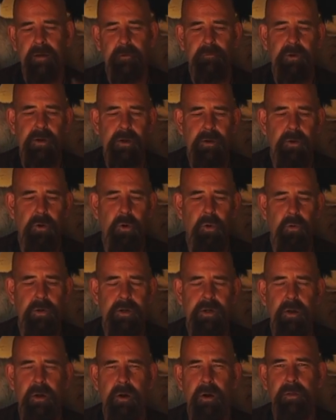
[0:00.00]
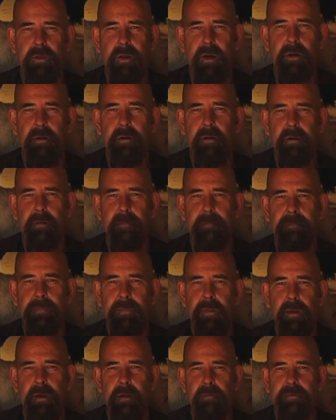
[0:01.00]
and when you hold it on the
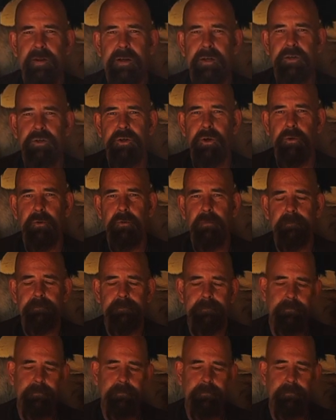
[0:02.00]
flintstone,